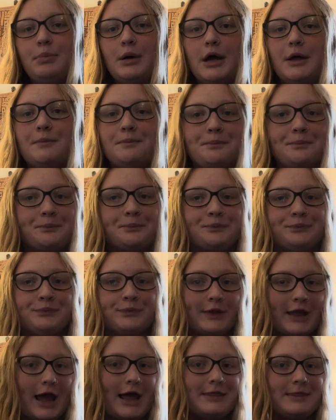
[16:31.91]
but
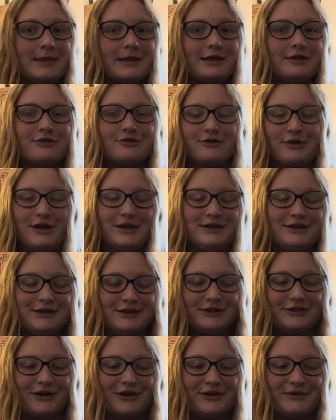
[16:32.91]
I think it's great
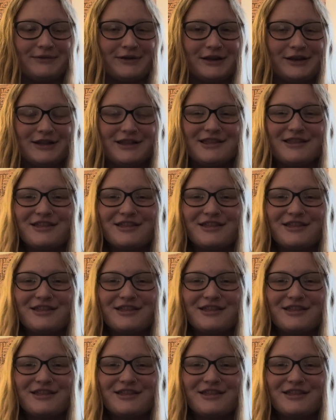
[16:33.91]
to talk about it.